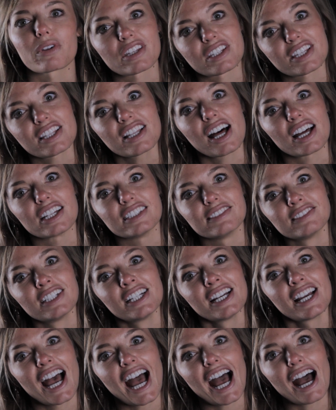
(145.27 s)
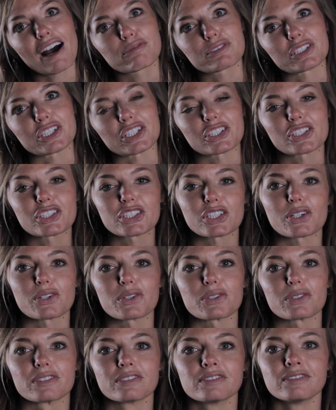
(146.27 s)
or the slut after.
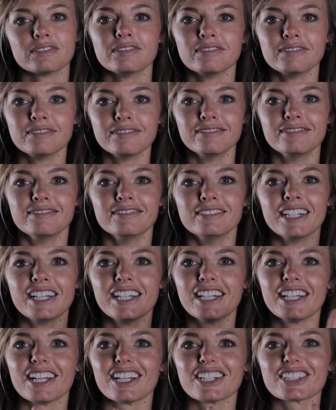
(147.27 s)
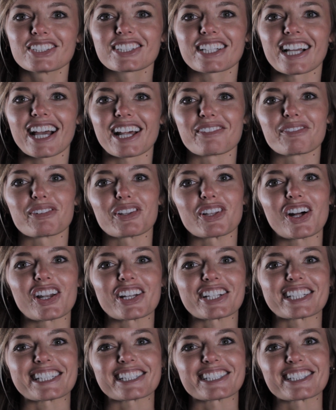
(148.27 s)
So it's kind of a lot
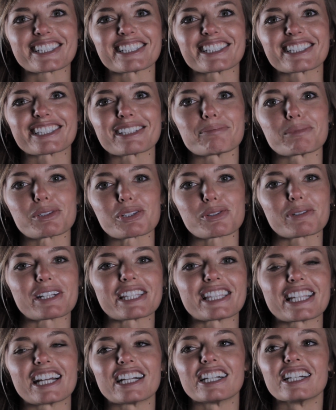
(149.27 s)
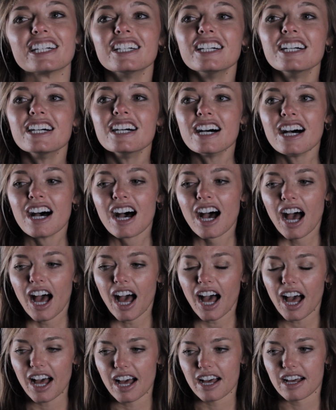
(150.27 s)
of distance in between there.
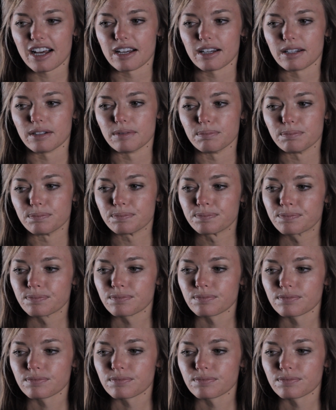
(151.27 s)
Um,